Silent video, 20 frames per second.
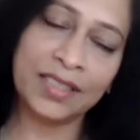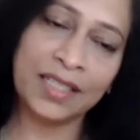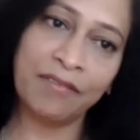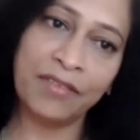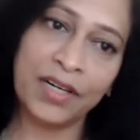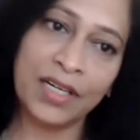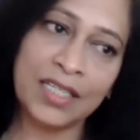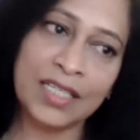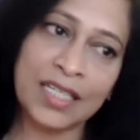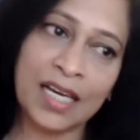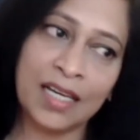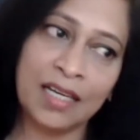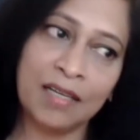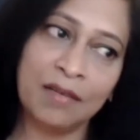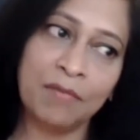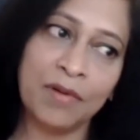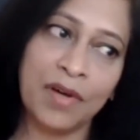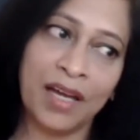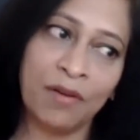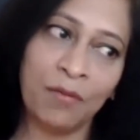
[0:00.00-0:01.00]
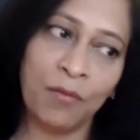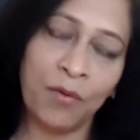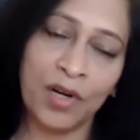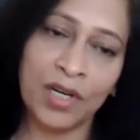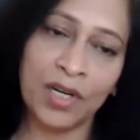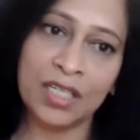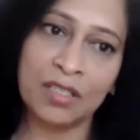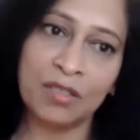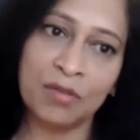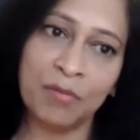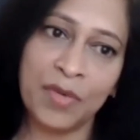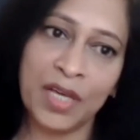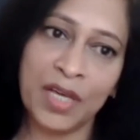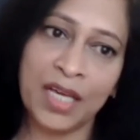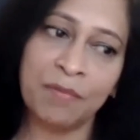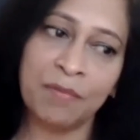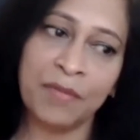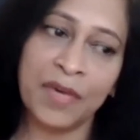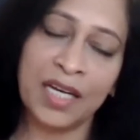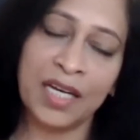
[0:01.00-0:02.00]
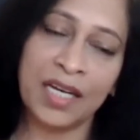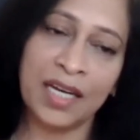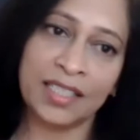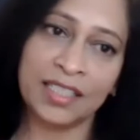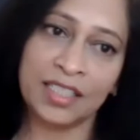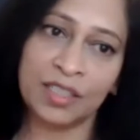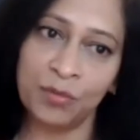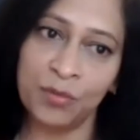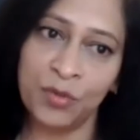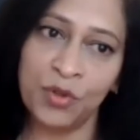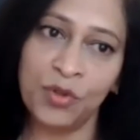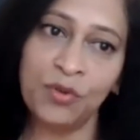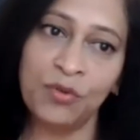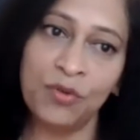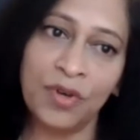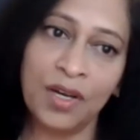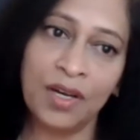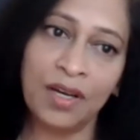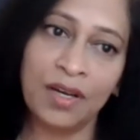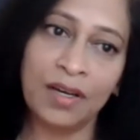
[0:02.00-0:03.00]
Every time I wanted to make my next move,